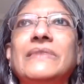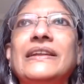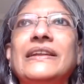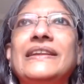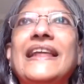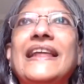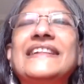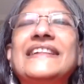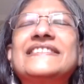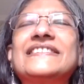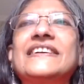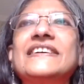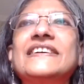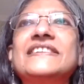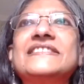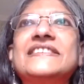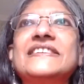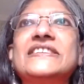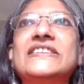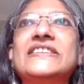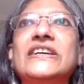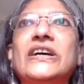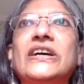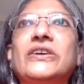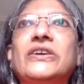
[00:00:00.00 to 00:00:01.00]
let's
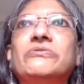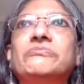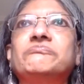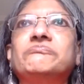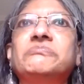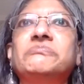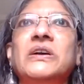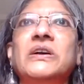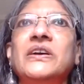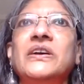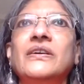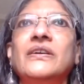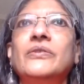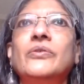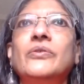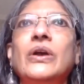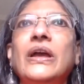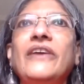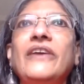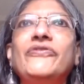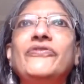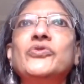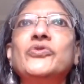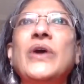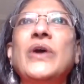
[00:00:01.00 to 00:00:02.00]
consider
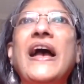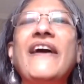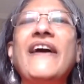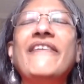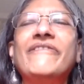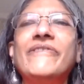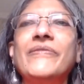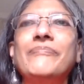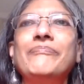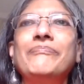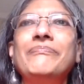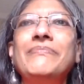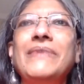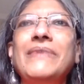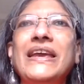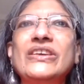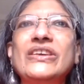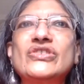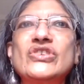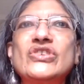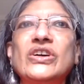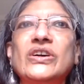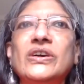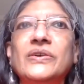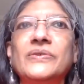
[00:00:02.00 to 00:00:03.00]
if you have
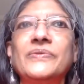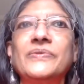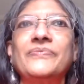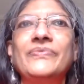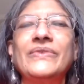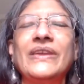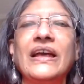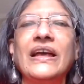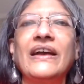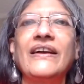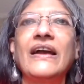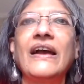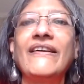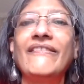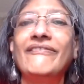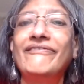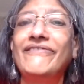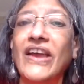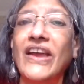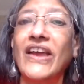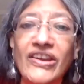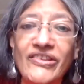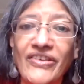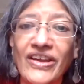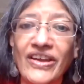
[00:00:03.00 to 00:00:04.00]
major,
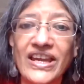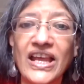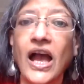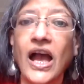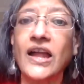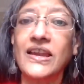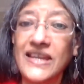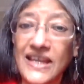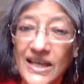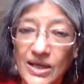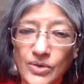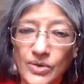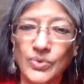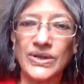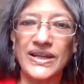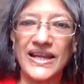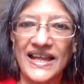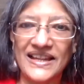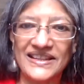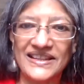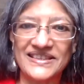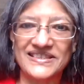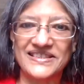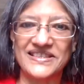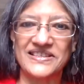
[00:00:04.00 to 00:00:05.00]
very, very unequal
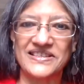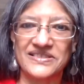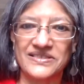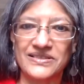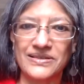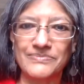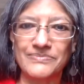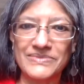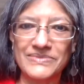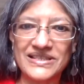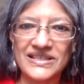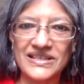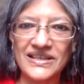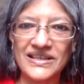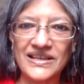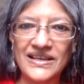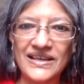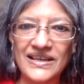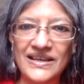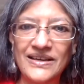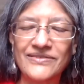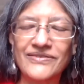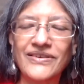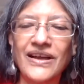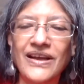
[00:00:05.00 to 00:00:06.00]
health systems
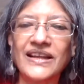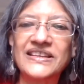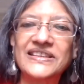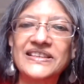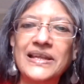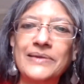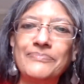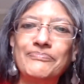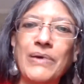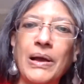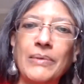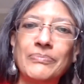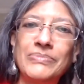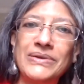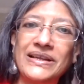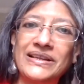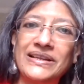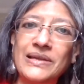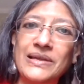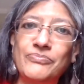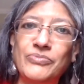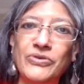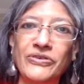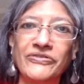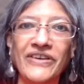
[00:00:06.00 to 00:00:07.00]
rather than
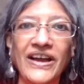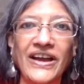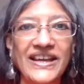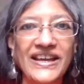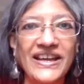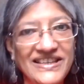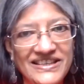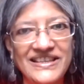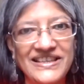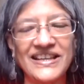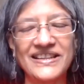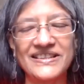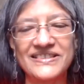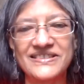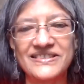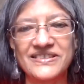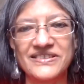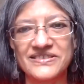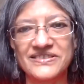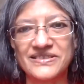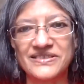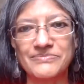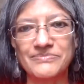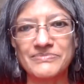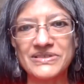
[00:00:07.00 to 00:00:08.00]
publicly provided health
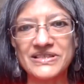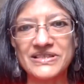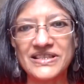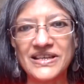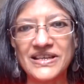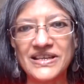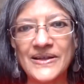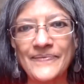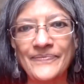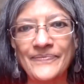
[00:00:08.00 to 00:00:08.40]
systems.